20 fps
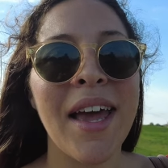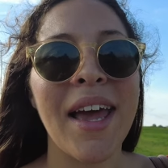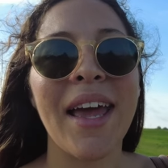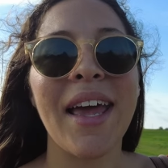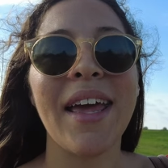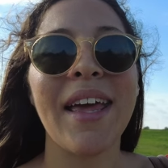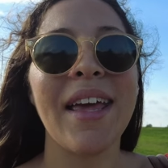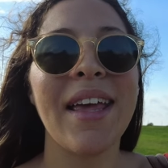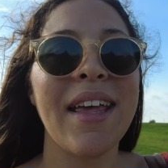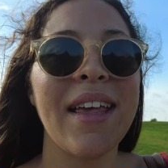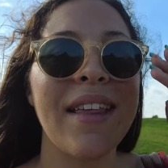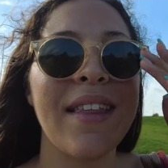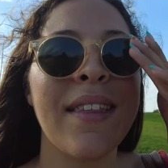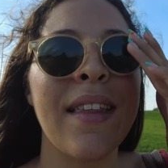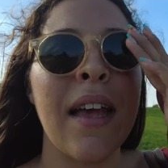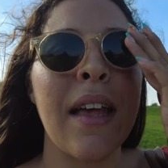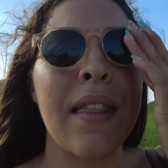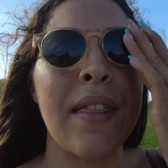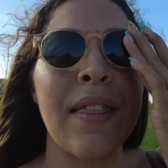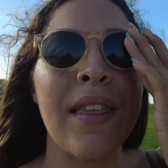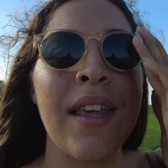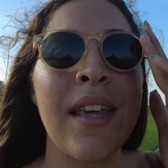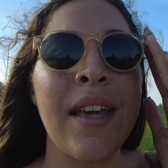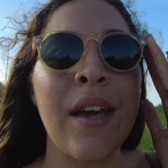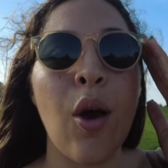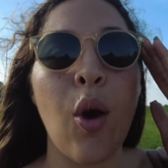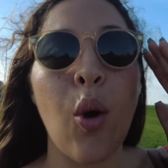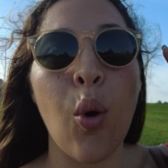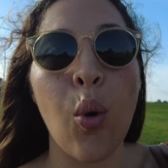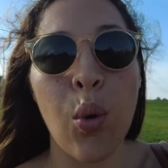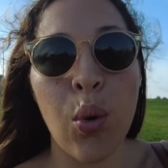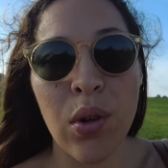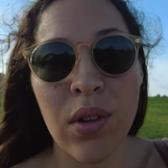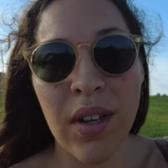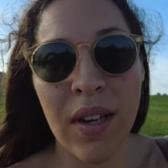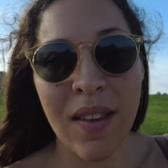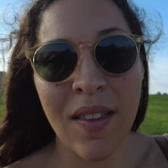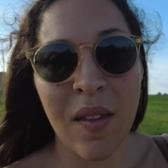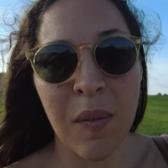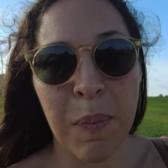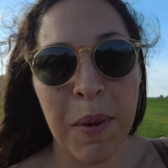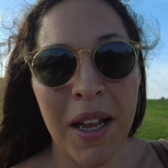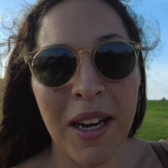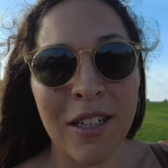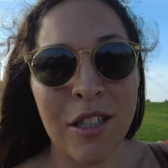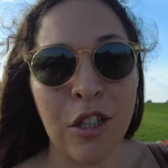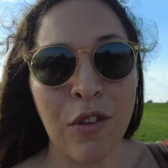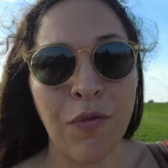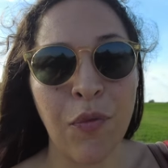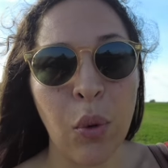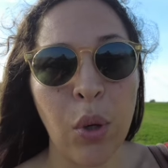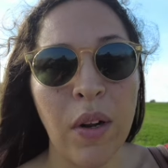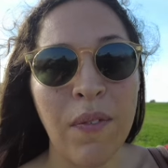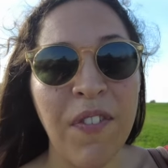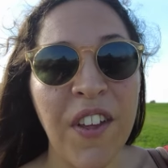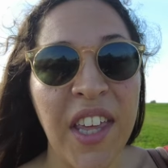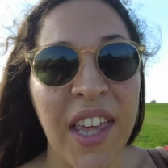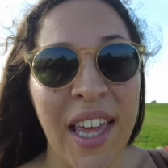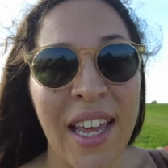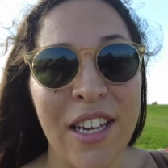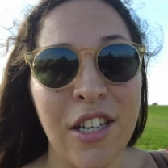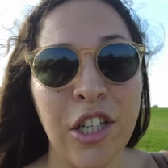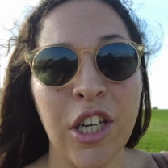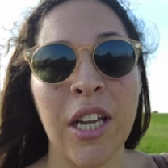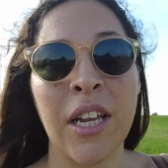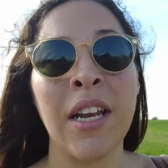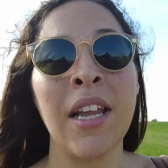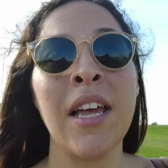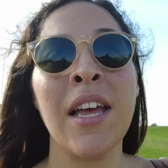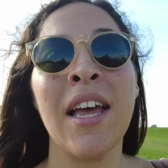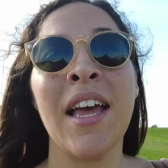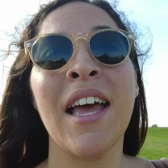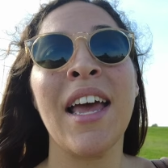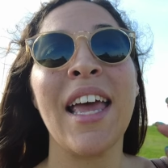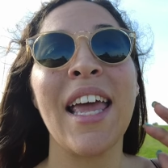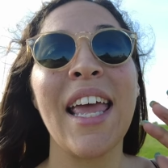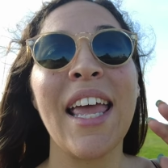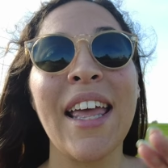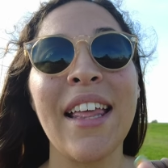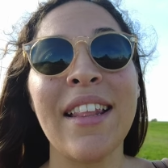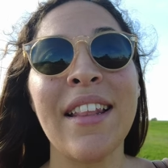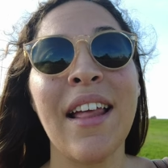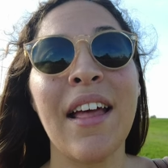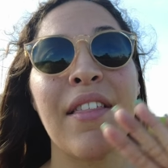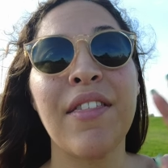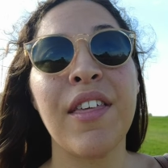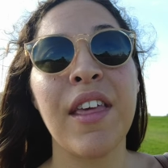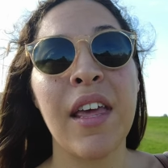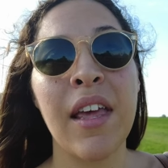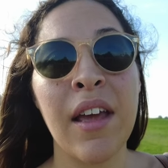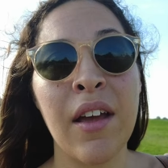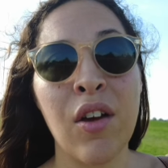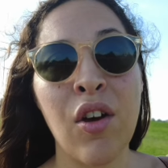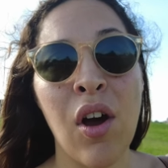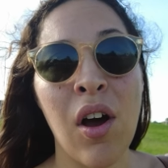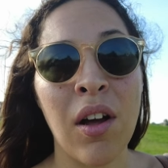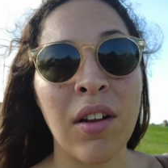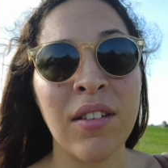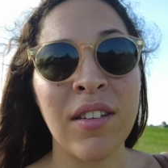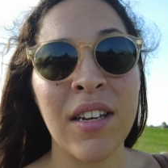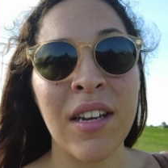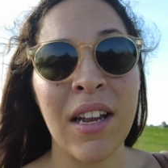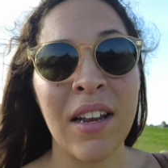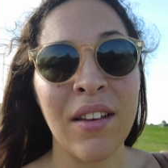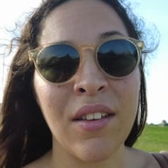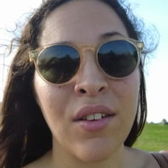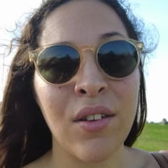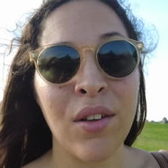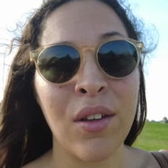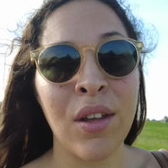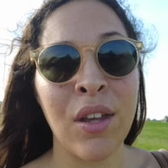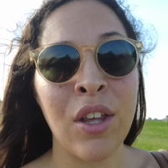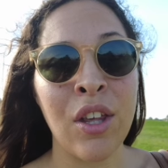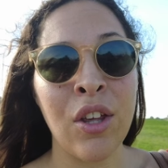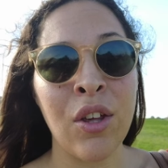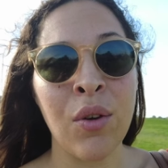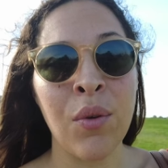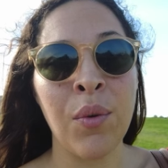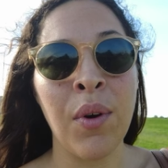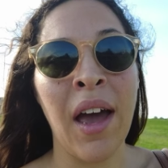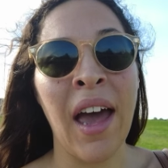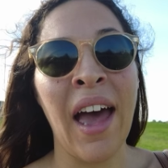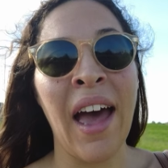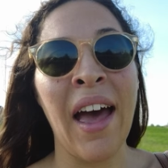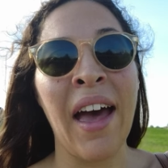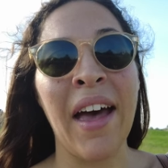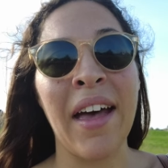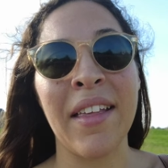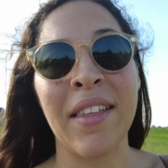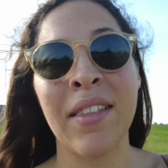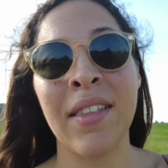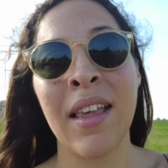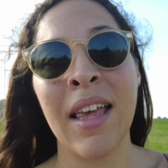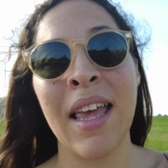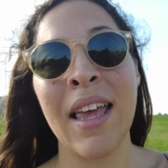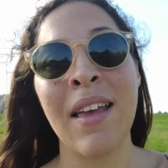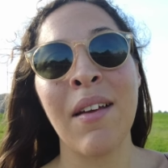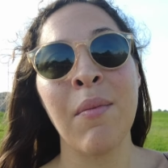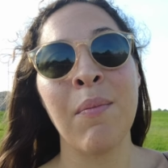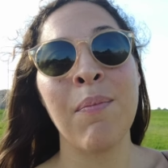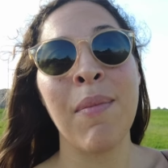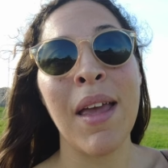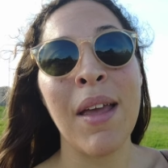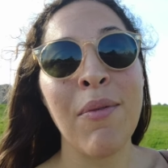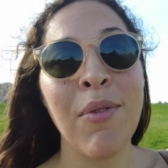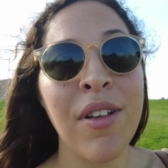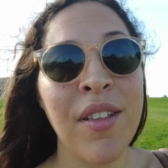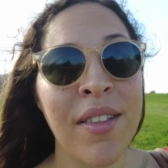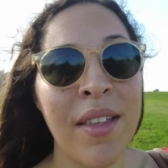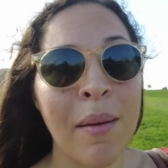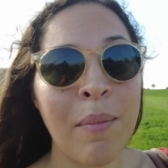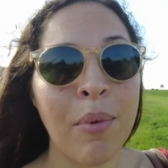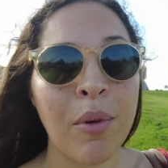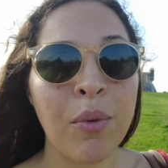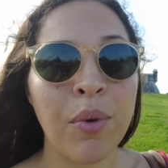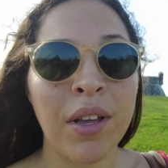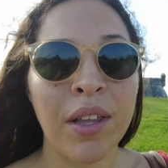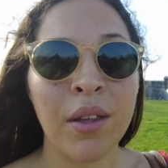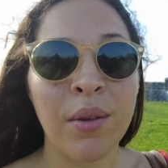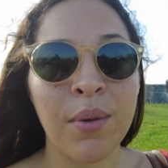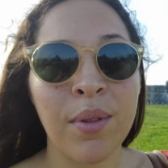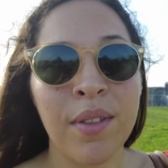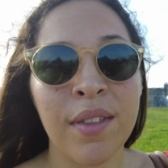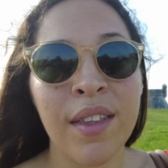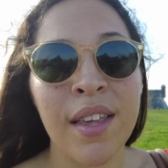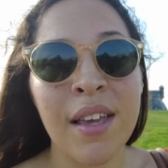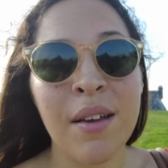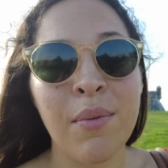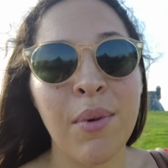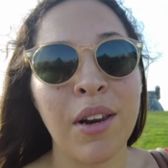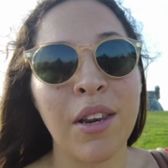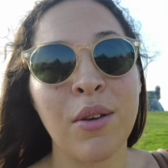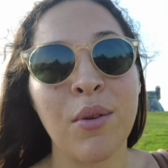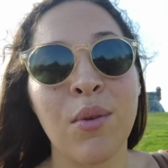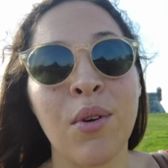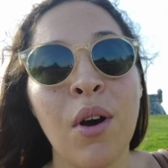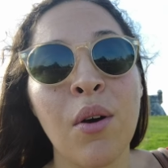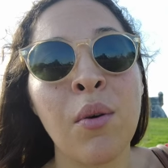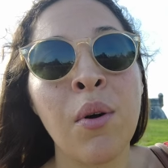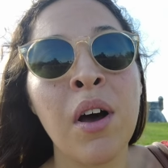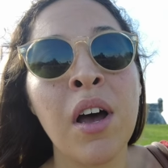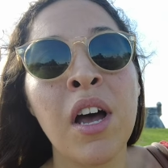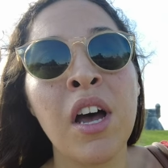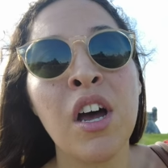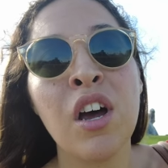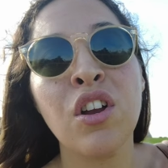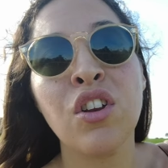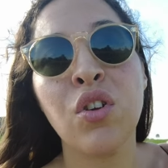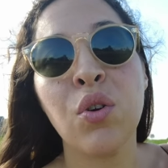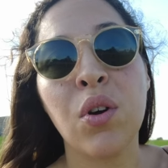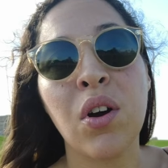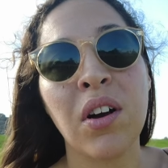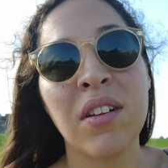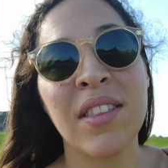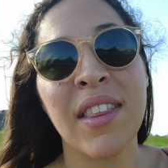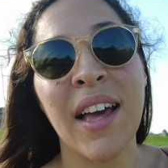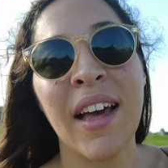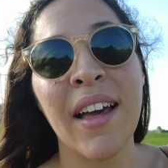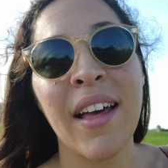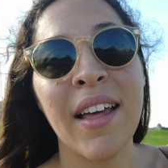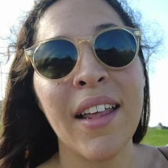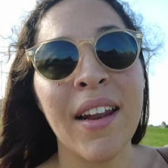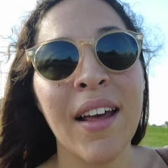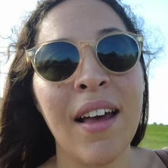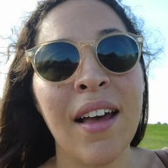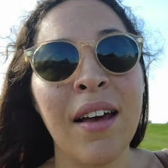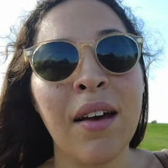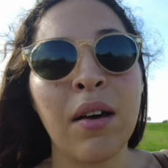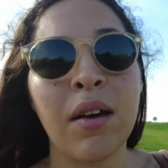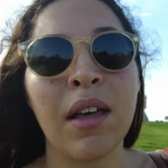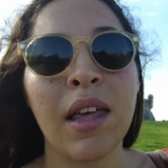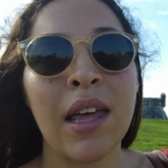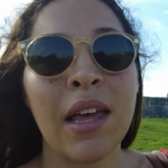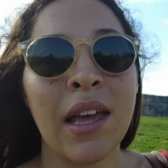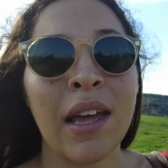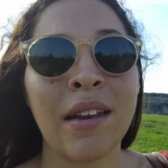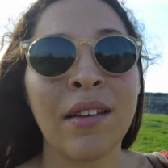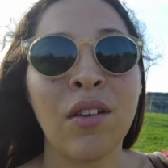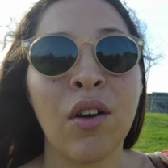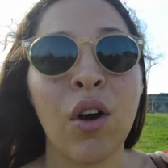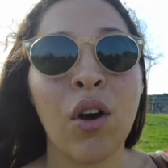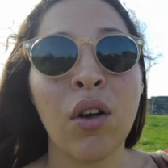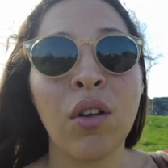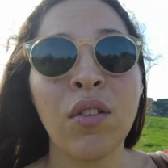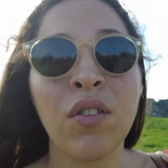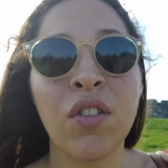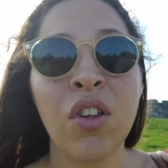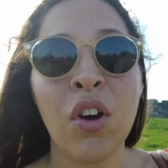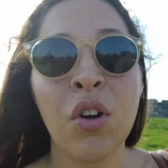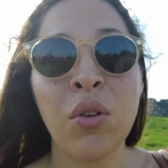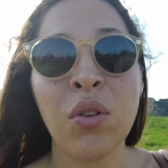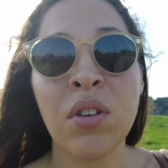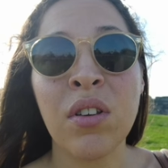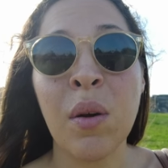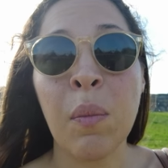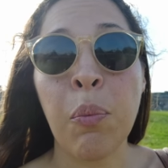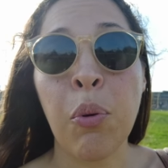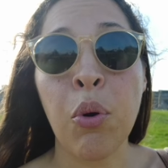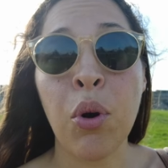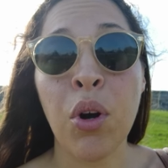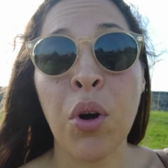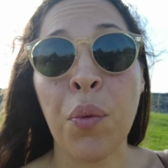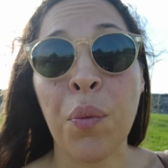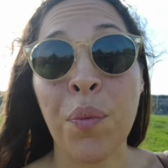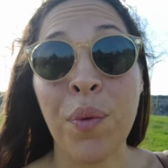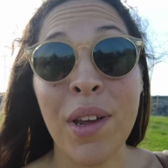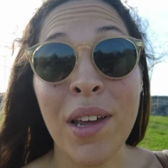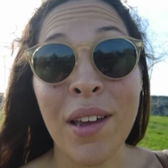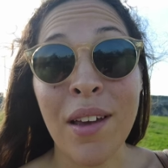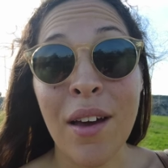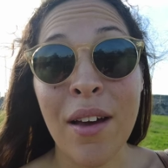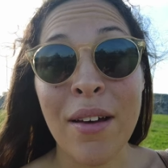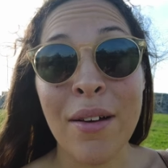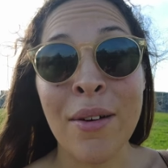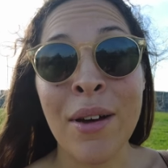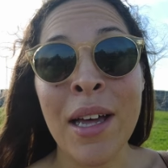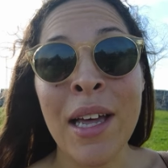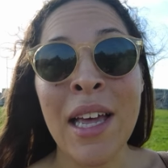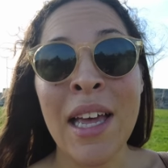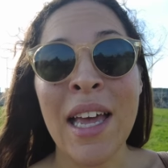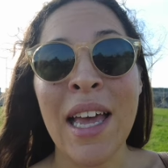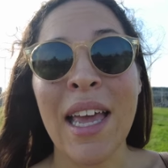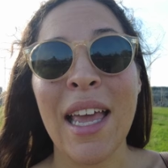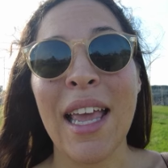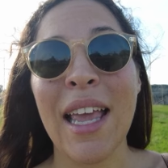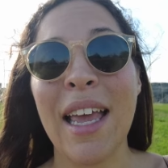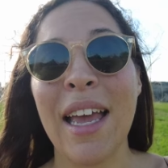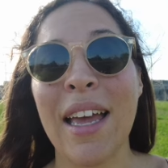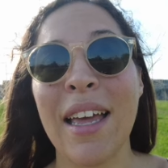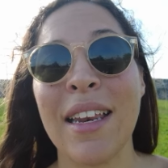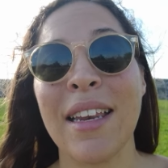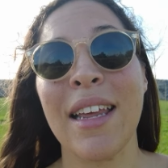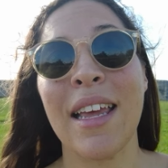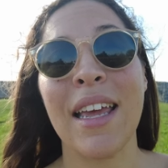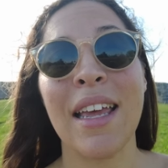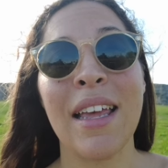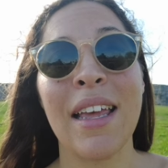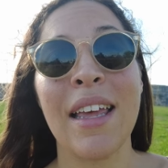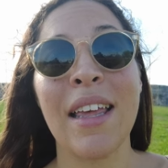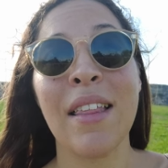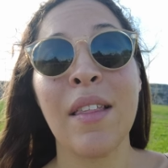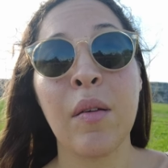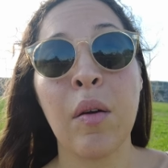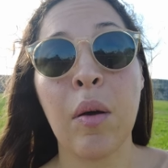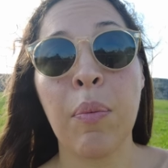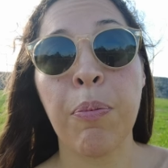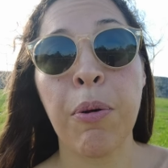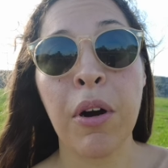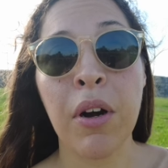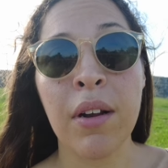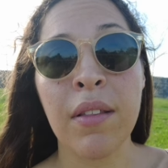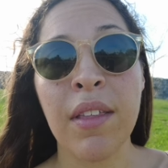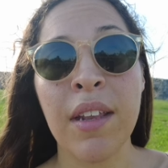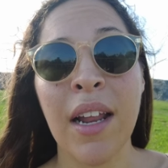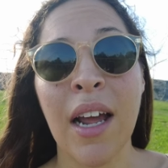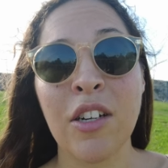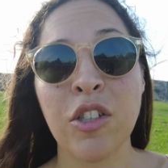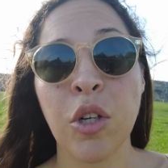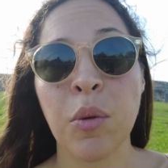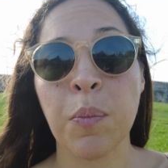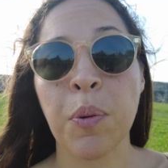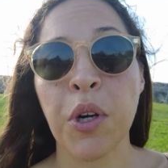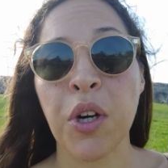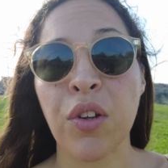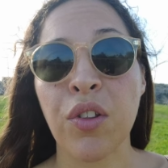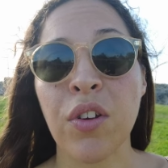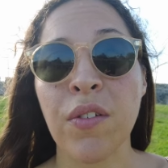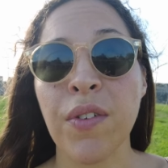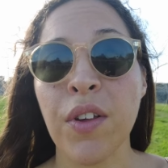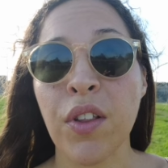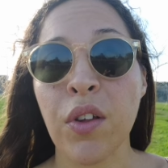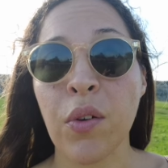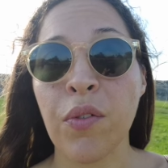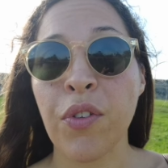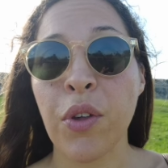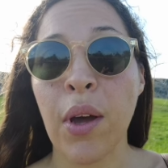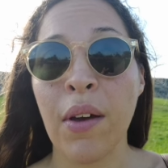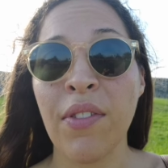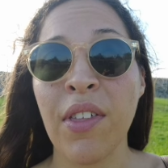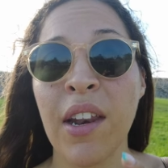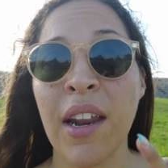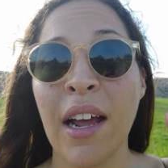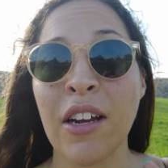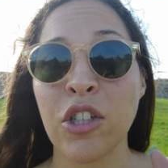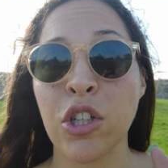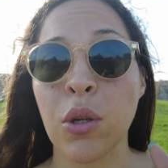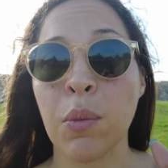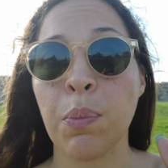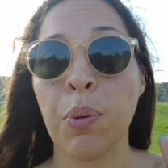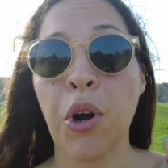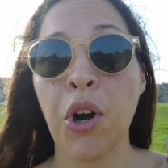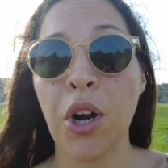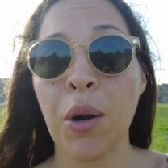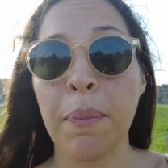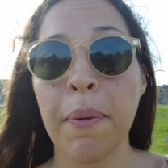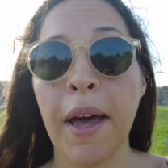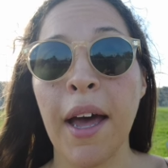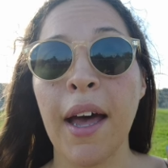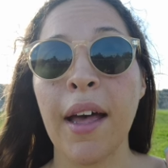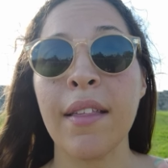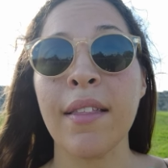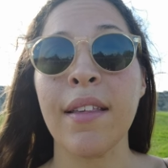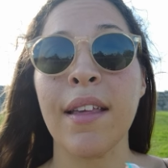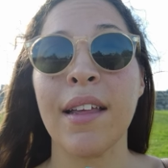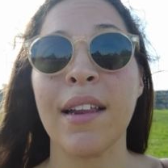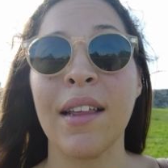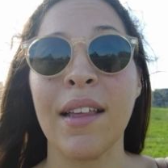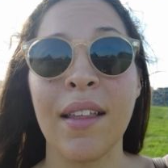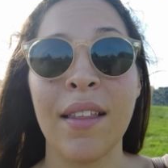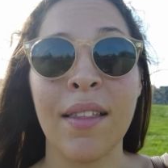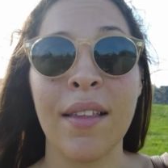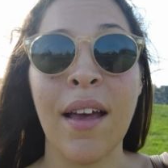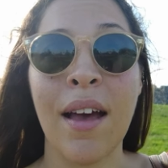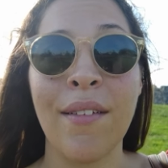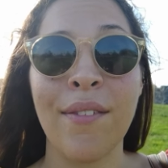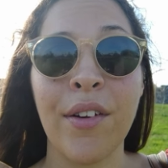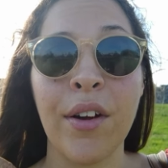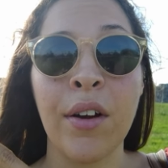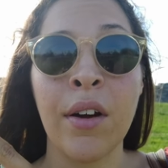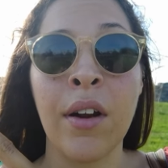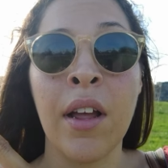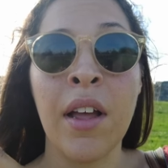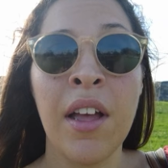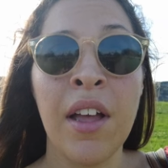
It is the oldest Spanish fortification in the continental U.S. It may resemble what you see when you go to Cartagena and also to Puerto Rico, and it is a part of the National Park Service, so if you have the National Park Pass, it is covered